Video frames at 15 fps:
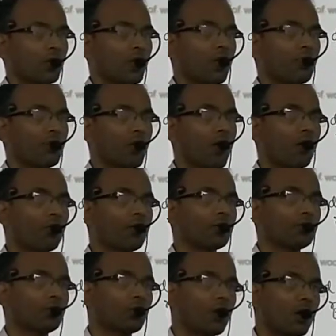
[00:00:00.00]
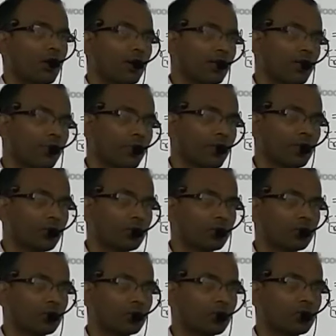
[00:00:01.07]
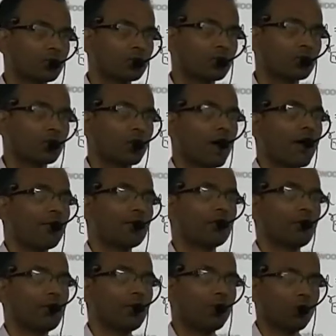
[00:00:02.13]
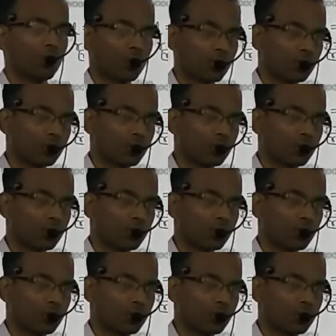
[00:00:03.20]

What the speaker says: If you always do not increment, average will be lower.